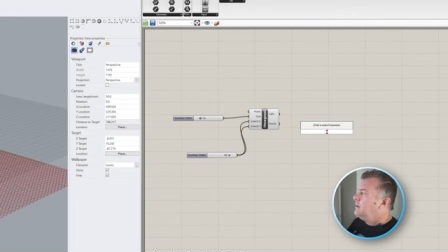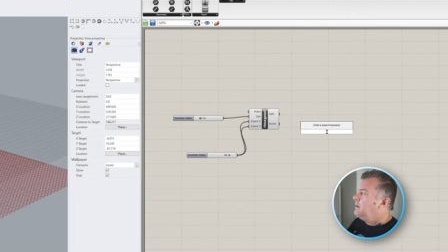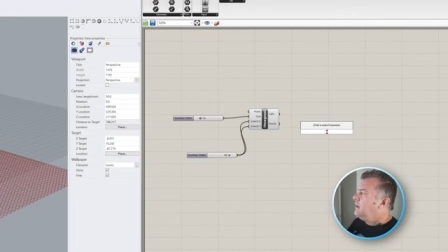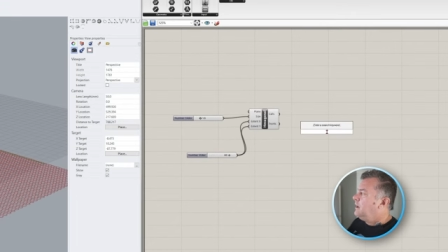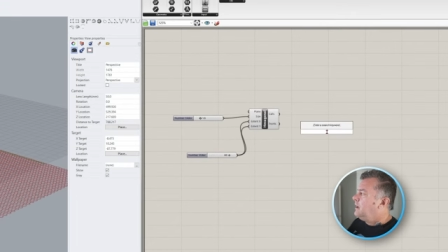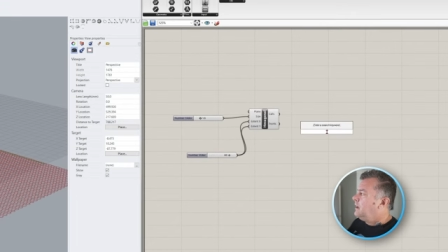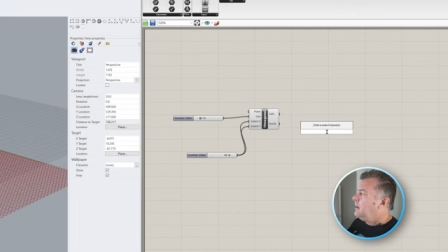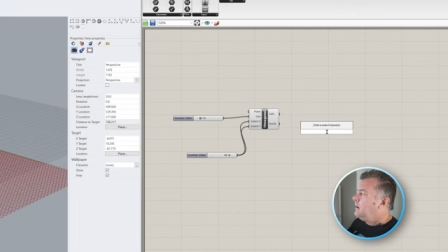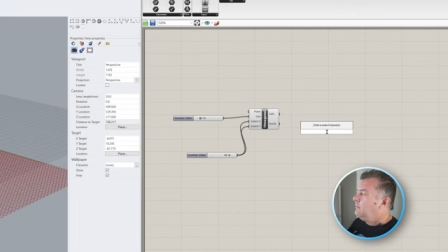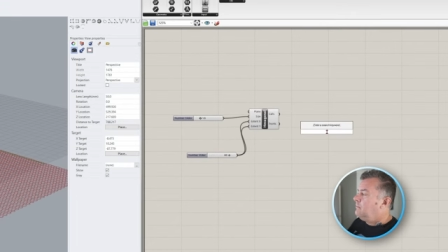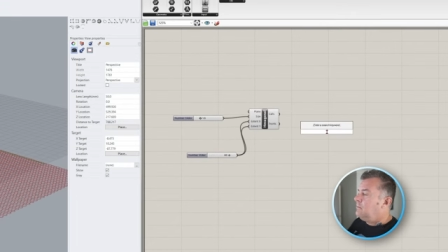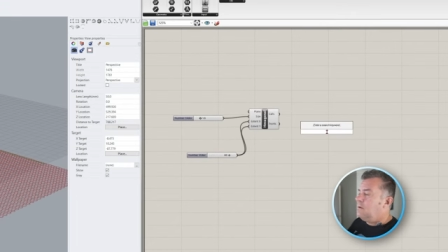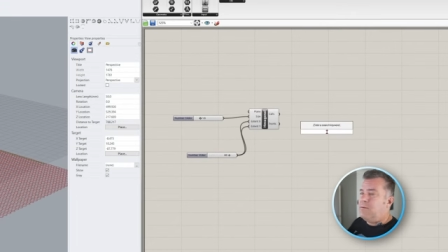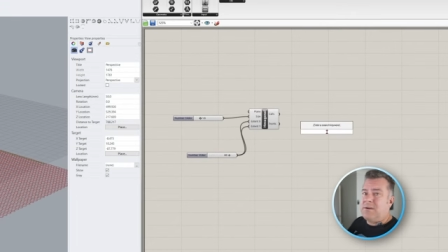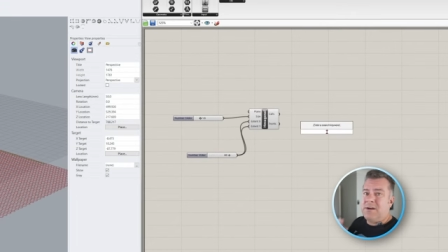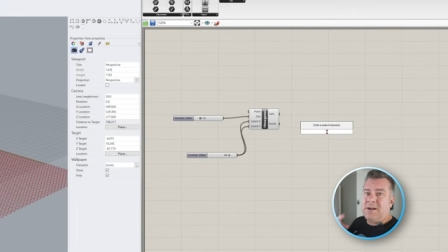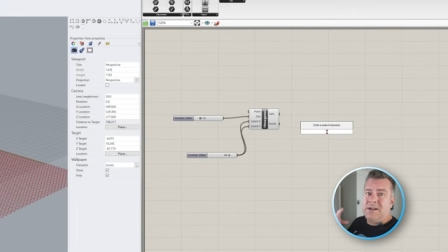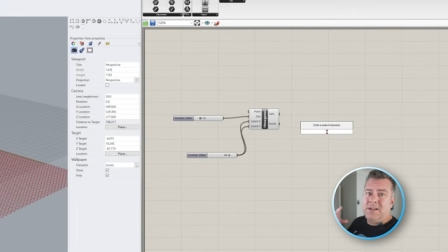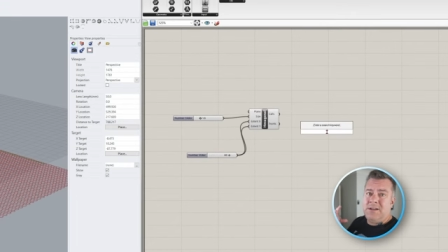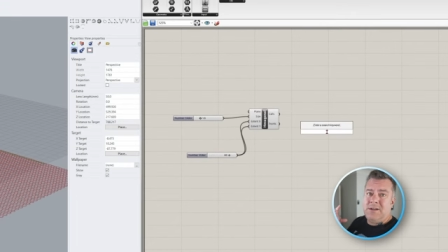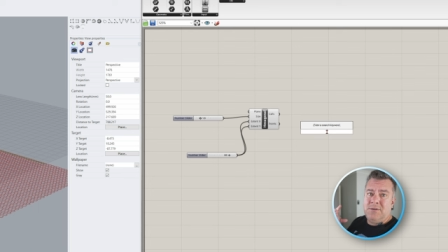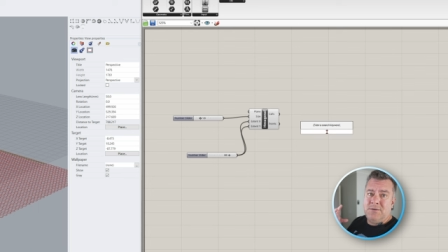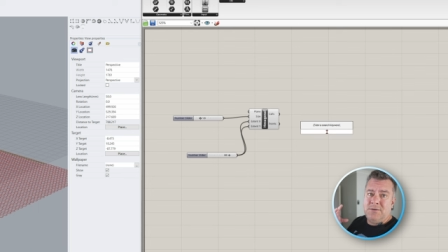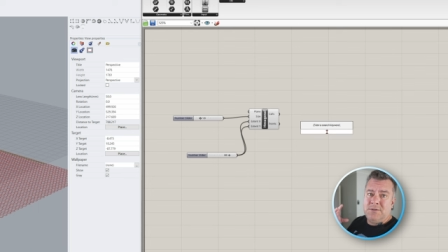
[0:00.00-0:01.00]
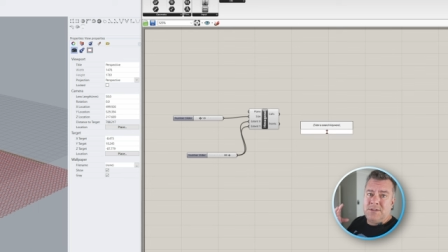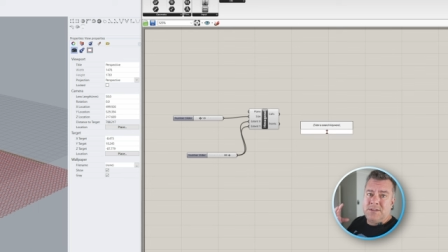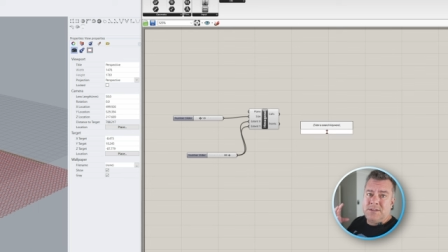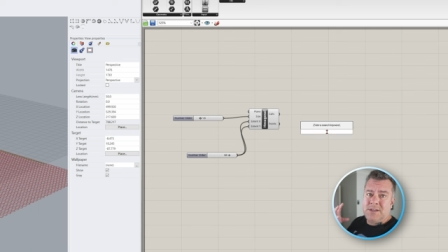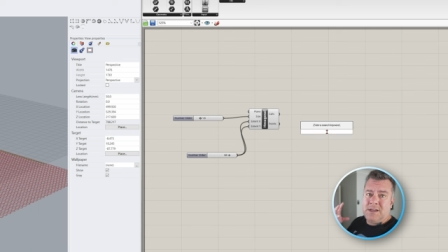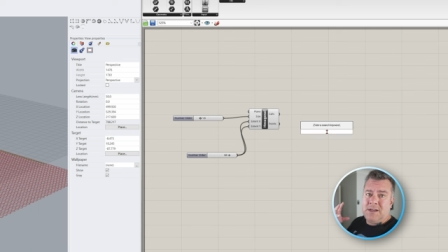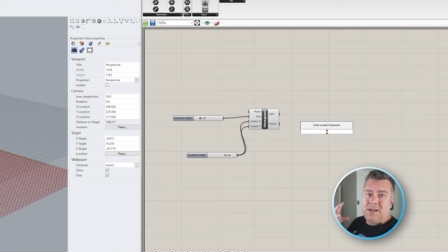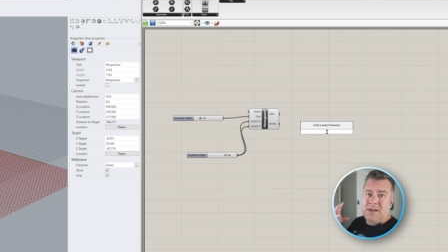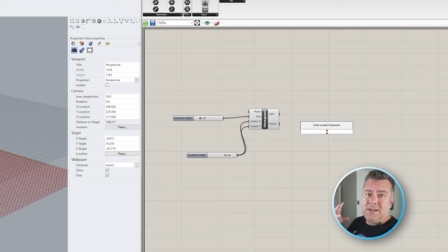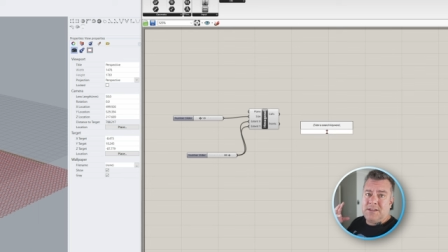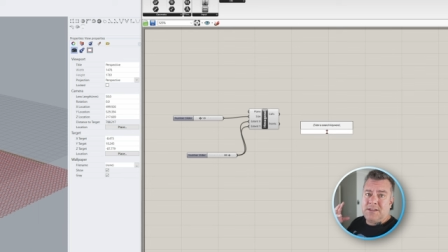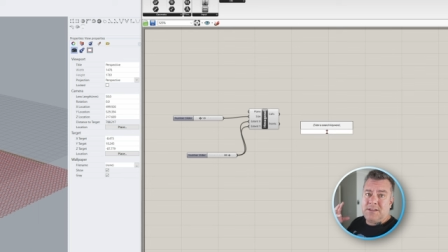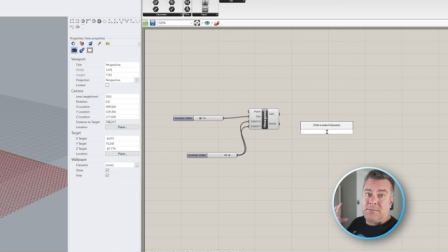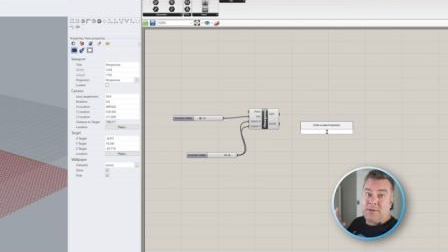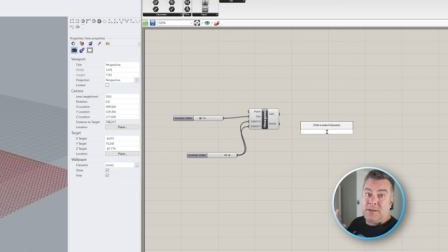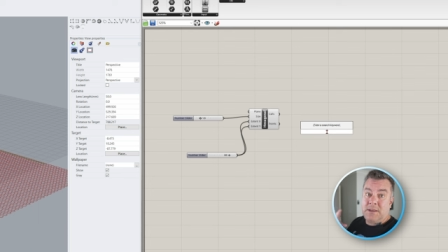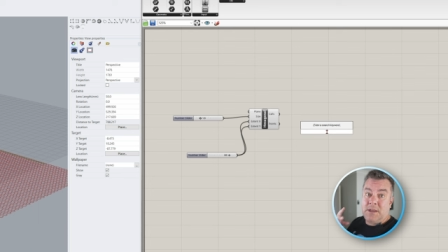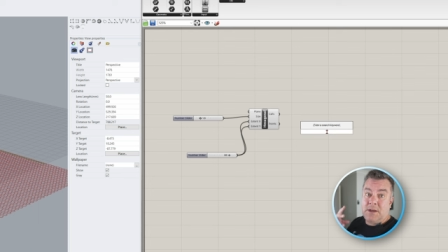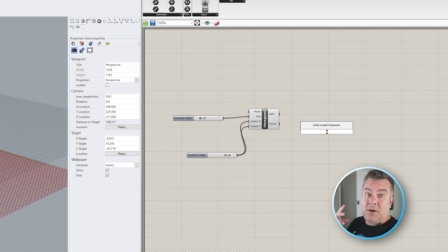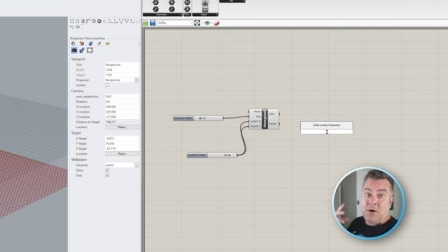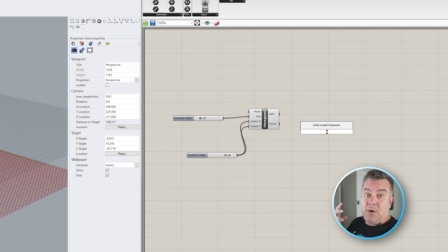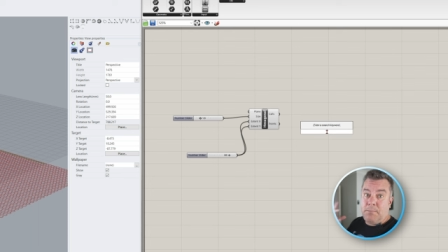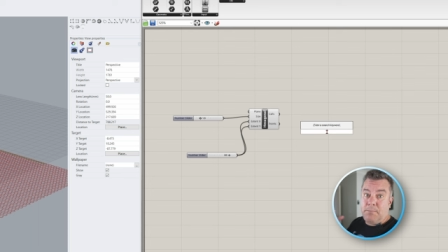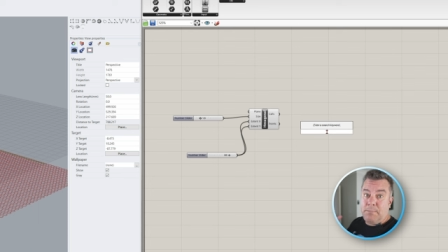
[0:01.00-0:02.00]
uh, but we're gonna use uh, something
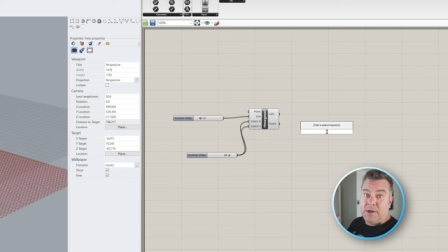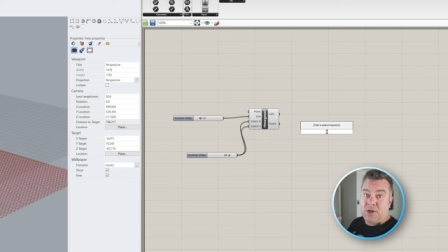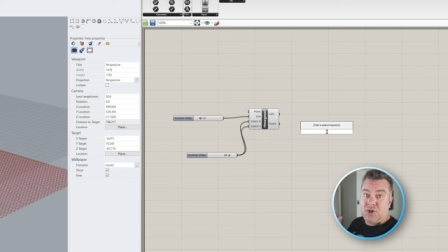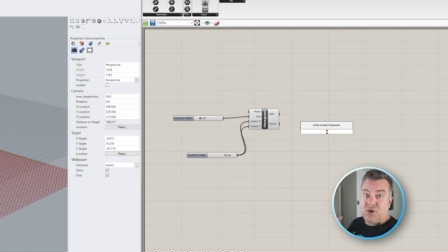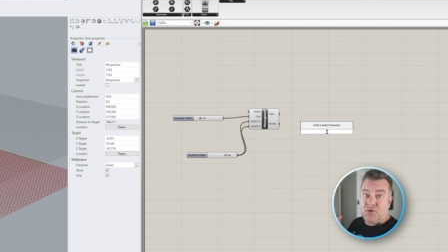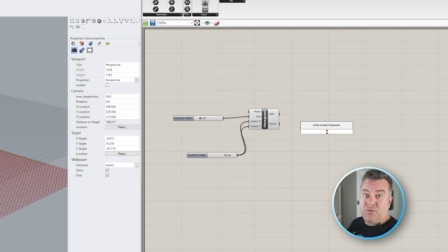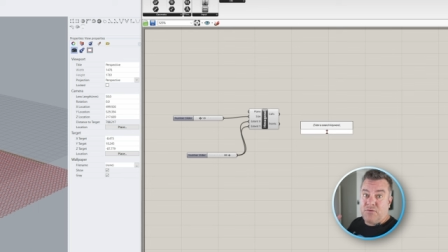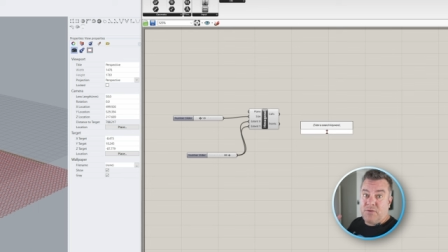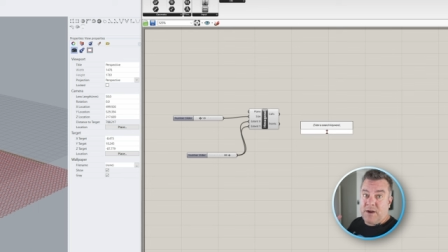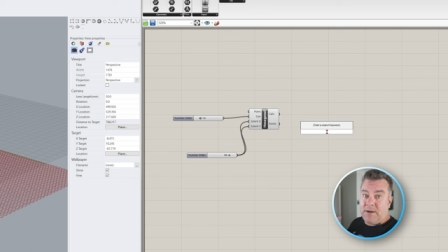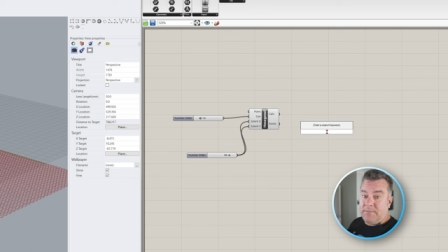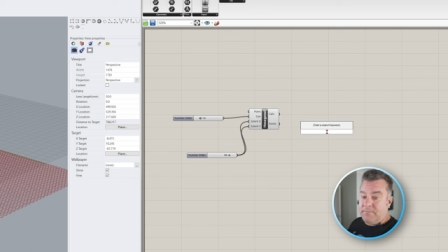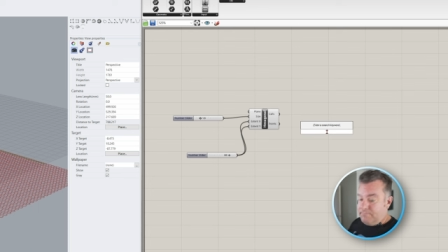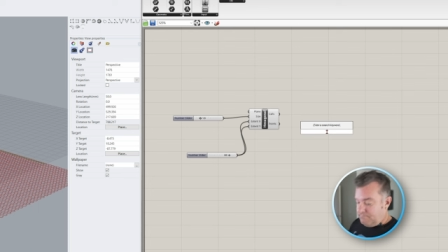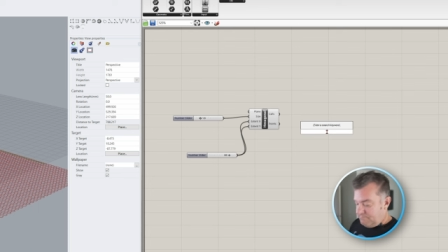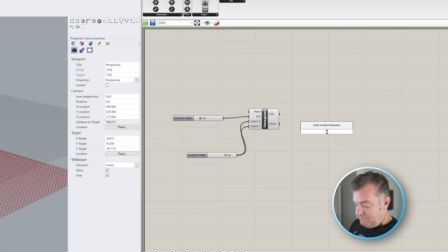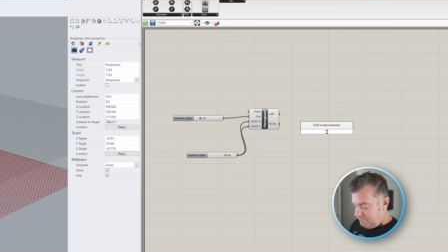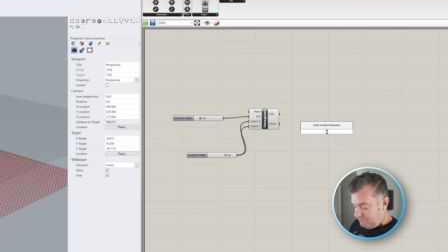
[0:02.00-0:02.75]
they call Picture Frame.